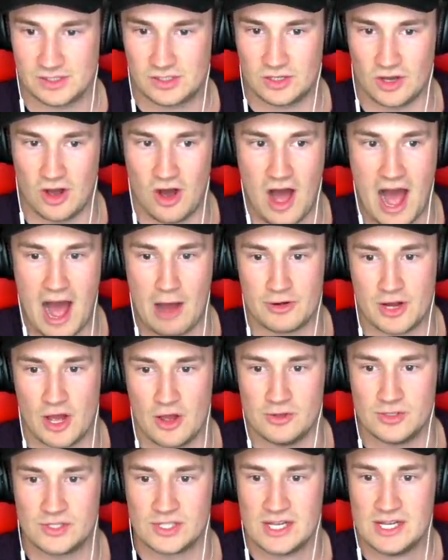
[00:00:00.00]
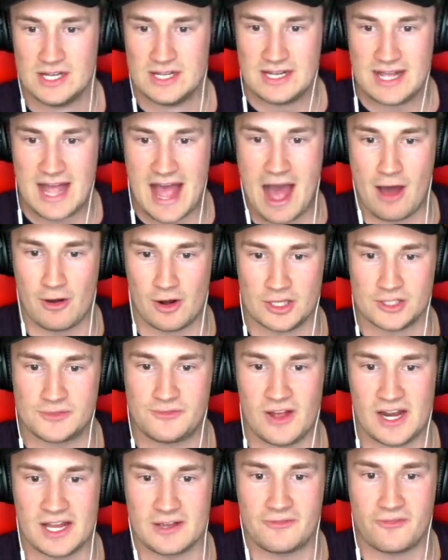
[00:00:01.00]
God, Aldo's, Aldo's
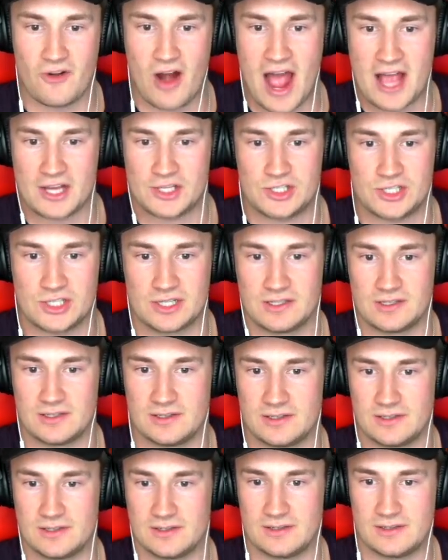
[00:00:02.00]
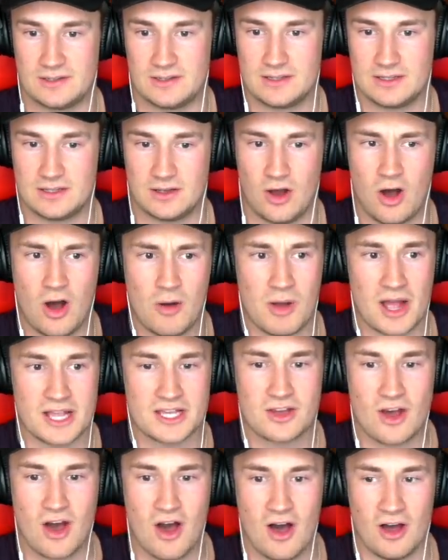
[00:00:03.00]
feeling fresh. Oh, my
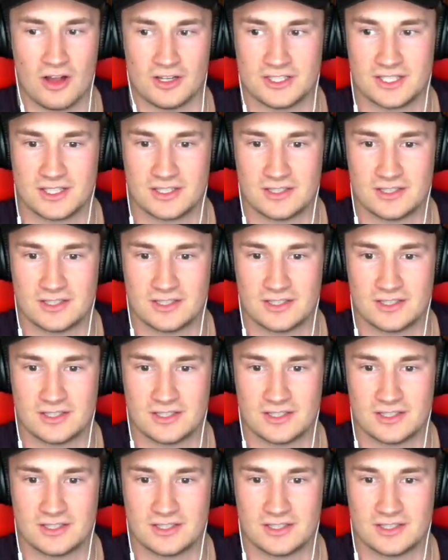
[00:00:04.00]
God.